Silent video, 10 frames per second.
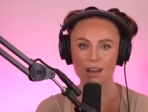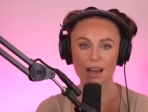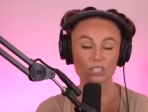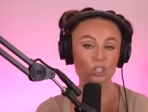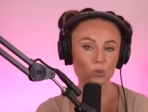
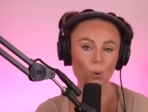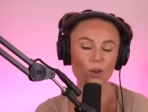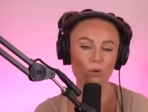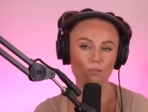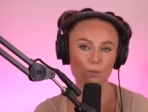and
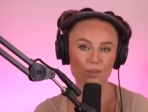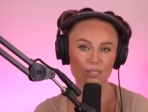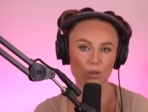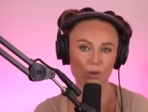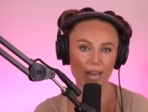soil from
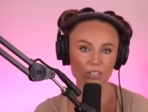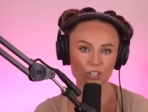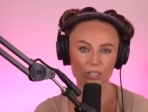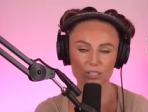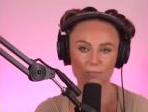these
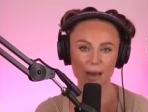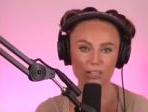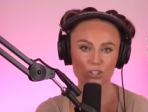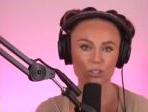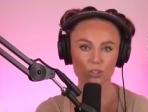locations
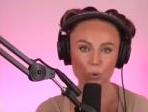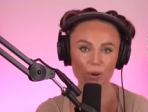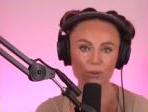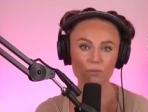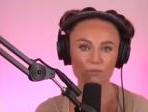matched
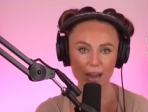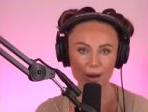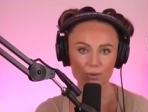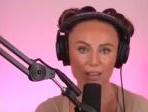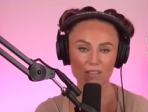soil
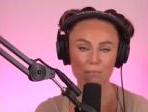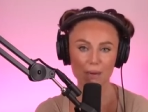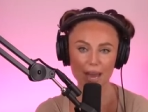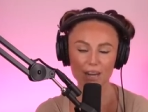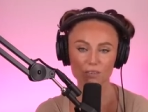found in the
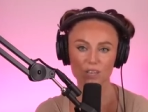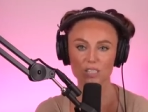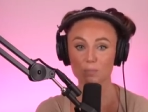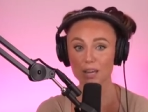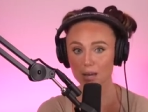bed of
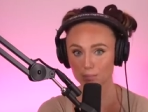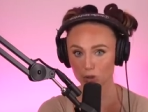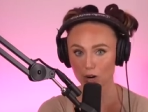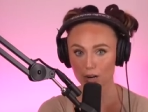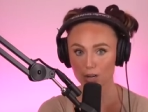his pickup
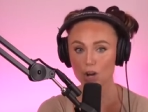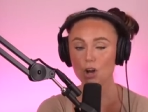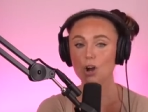truck,